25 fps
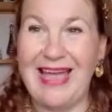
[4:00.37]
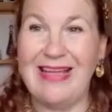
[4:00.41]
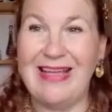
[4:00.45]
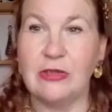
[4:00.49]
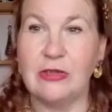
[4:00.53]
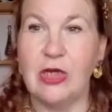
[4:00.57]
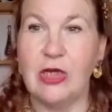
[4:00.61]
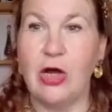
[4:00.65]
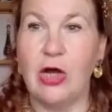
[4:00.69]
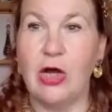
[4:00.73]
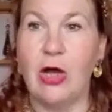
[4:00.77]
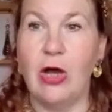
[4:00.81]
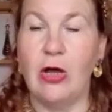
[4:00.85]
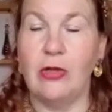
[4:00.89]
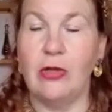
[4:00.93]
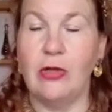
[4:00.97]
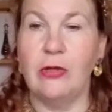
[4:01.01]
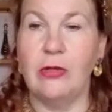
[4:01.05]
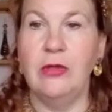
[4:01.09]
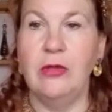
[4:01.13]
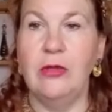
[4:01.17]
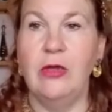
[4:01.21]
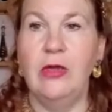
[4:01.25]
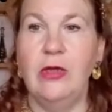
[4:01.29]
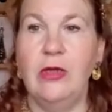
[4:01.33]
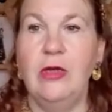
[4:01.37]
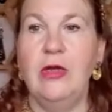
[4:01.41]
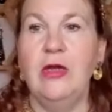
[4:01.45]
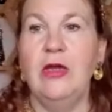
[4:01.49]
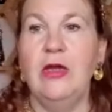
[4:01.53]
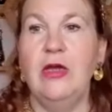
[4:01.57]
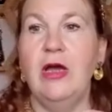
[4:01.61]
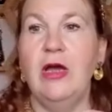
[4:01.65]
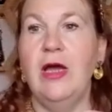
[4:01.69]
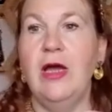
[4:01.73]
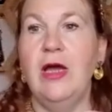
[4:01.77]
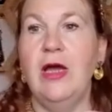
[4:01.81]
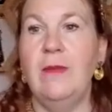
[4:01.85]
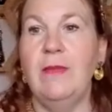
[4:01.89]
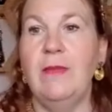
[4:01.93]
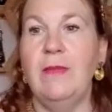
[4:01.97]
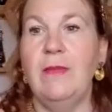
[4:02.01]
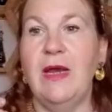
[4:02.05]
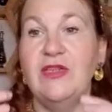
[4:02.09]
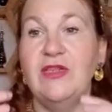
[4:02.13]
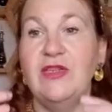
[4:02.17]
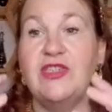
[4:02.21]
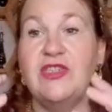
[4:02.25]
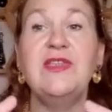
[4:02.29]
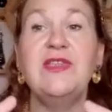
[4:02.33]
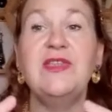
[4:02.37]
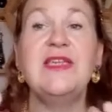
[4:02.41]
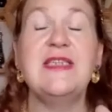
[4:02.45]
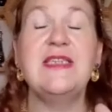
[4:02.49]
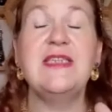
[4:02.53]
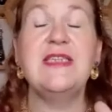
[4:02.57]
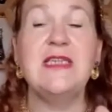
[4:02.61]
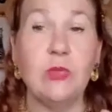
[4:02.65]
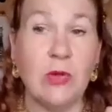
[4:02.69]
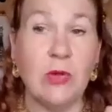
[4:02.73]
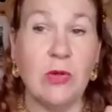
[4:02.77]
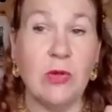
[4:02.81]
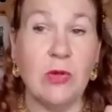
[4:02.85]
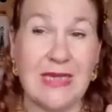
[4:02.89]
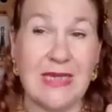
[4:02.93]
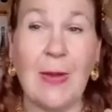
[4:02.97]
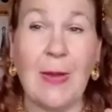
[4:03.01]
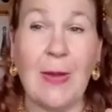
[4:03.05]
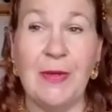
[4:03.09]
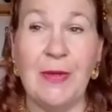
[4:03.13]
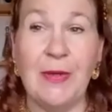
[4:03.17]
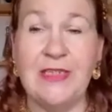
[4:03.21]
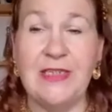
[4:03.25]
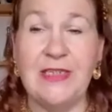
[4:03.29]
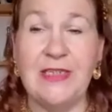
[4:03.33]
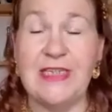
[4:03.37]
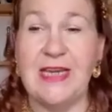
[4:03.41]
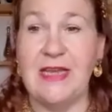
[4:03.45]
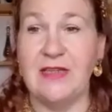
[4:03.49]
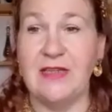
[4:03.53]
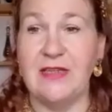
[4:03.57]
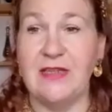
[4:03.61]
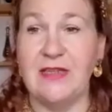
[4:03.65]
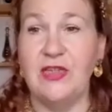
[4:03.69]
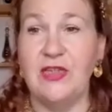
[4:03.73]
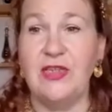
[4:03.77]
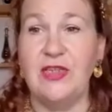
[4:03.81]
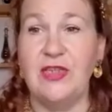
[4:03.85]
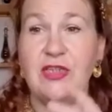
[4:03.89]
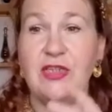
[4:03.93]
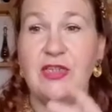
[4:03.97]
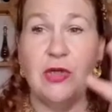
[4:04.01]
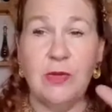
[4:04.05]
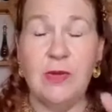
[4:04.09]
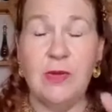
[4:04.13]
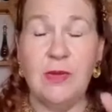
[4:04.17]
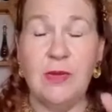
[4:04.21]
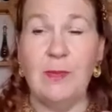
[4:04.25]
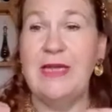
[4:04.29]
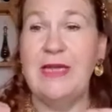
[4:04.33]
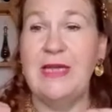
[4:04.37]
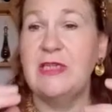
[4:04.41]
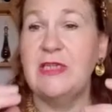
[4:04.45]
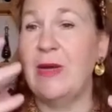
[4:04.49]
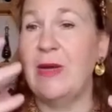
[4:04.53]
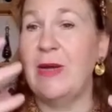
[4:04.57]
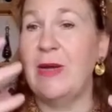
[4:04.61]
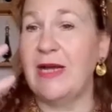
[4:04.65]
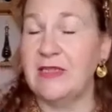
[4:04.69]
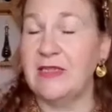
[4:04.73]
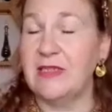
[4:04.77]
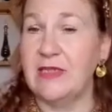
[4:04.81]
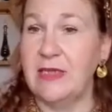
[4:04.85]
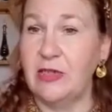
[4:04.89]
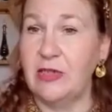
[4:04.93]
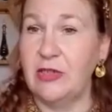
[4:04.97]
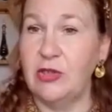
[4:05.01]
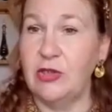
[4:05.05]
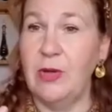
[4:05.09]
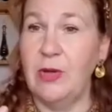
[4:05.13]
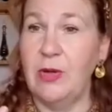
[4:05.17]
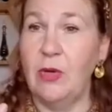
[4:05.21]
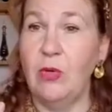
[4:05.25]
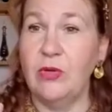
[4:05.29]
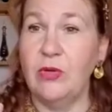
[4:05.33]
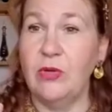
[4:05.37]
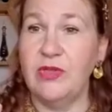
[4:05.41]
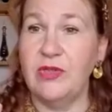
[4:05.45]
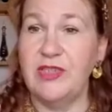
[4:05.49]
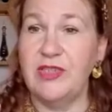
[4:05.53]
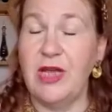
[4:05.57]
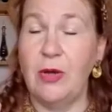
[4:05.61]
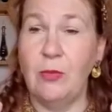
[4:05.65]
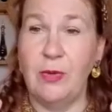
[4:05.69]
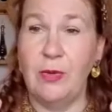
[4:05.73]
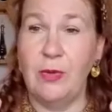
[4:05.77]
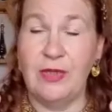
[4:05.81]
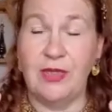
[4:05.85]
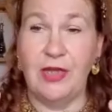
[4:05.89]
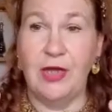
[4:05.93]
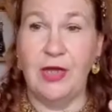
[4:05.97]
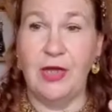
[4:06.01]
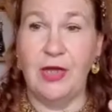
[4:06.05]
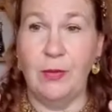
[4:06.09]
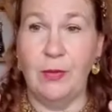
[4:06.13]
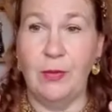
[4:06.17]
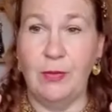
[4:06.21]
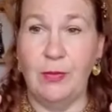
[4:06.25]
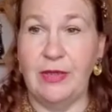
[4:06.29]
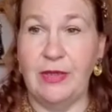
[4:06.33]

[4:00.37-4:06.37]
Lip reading: alcohol. And so this is what's happened here. So they do it with the beeswax, they do it also with the